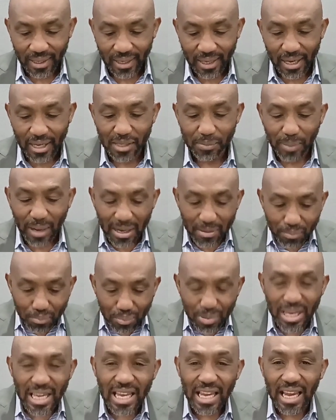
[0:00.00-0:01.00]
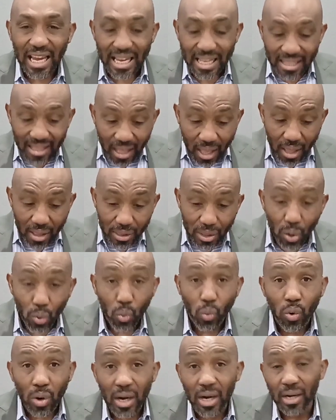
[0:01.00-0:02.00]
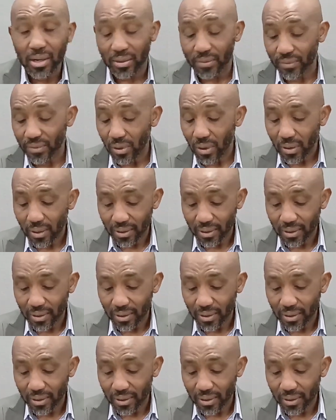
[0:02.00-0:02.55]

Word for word: is by being in the word of God,